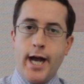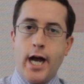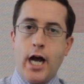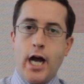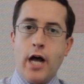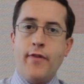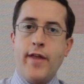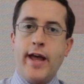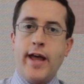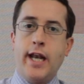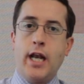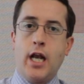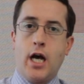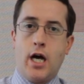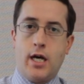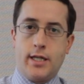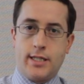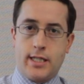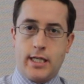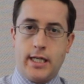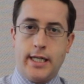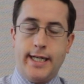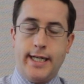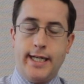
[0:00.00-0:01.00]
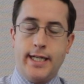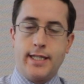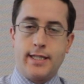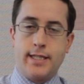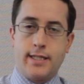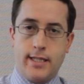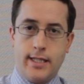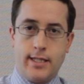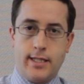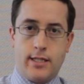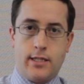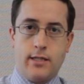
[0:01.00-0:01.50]
And then lastly,
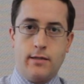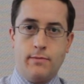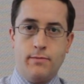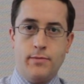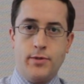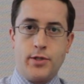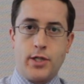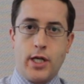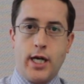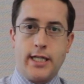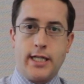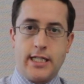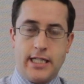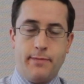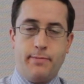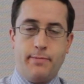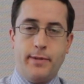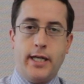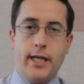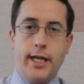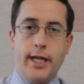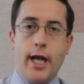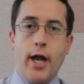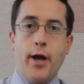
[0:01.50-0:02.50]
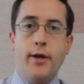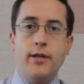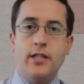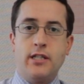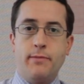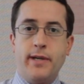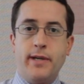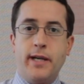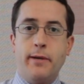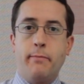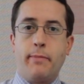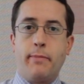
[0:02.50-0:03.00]
systems are typically going
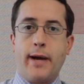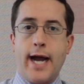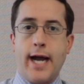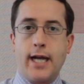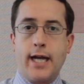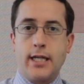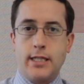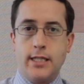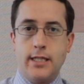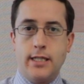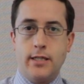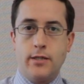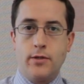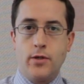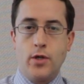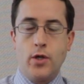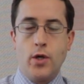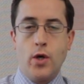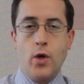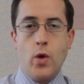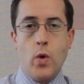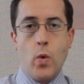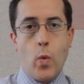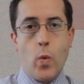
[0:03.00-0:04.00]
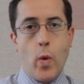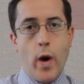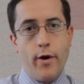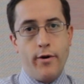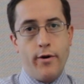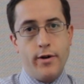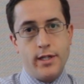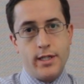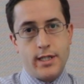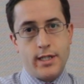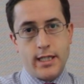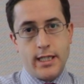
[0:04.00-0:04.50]
to be impacted.
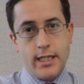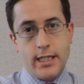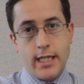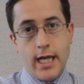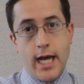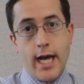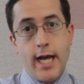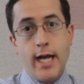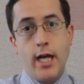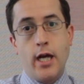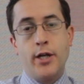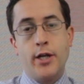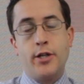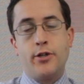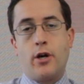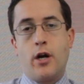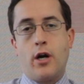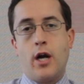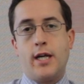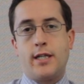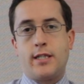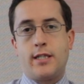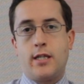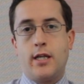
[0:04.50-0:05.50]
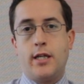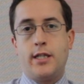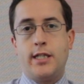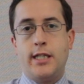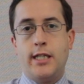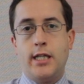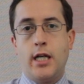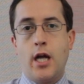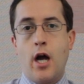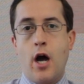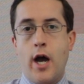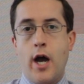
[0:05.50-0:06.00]
Whereas today, under IAS
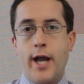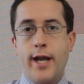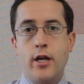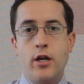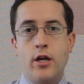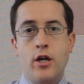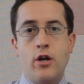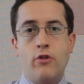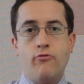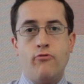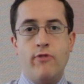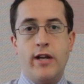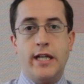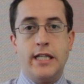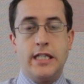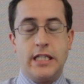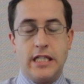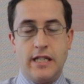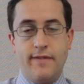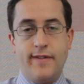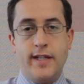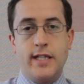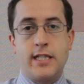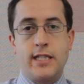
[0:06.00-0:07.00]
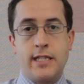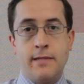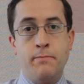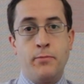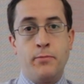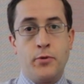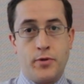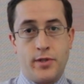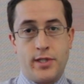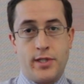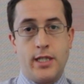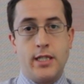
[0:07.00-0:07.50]
39, relatively
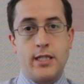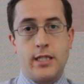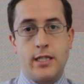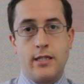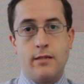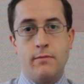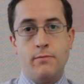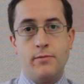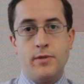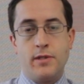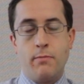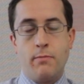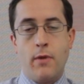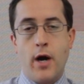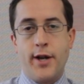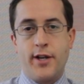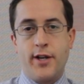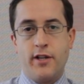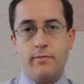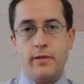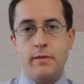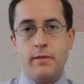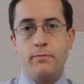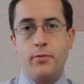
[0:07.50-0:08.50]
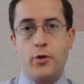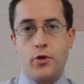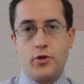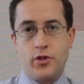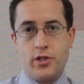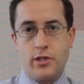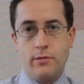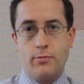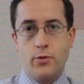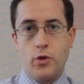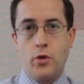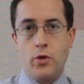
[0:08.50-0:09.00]
simple systems might have been
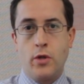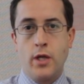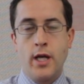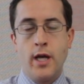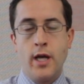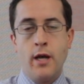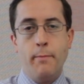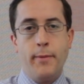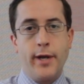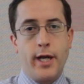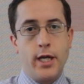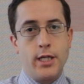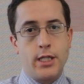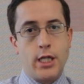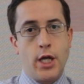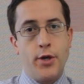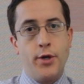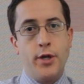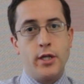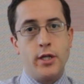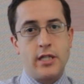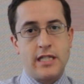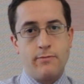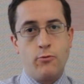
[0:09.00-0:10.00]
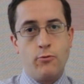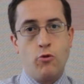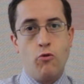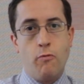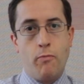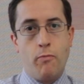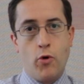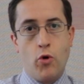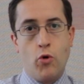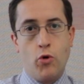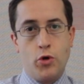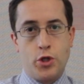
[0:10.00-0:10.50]
possible because only a
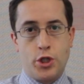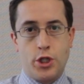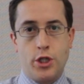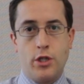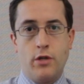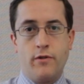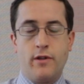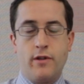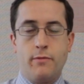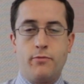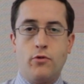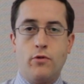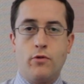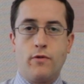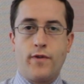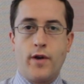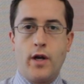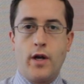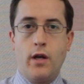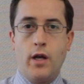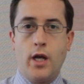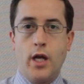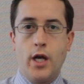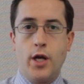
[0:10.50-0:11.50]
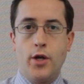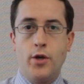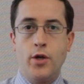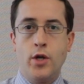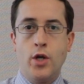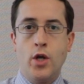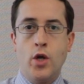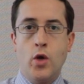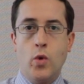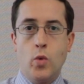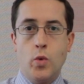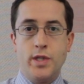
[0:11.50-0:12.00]
small portion of the portfolio
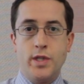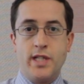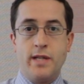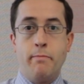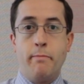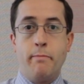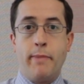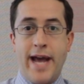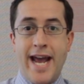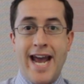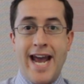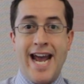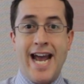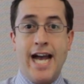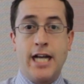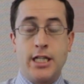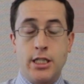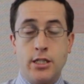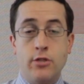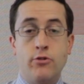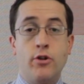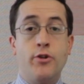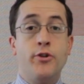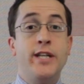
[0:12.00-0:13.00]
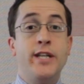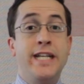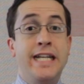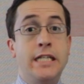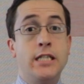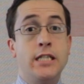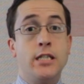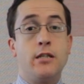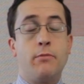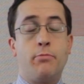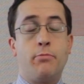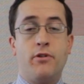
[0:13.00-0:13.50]
was impaired and
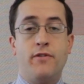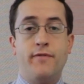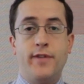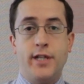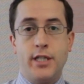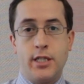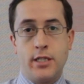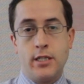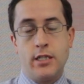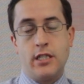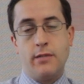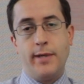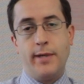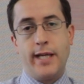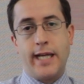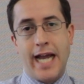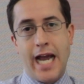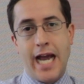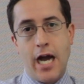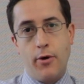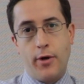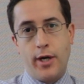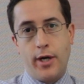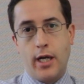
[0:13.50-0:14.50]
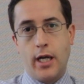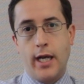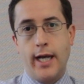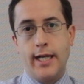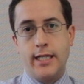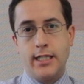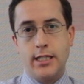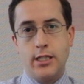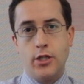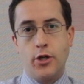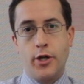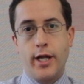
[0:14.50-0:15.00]
needed a provision to be
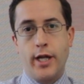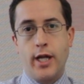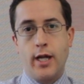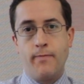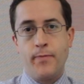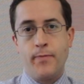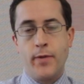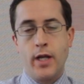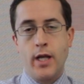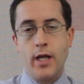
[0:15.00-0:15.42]
calculated on it.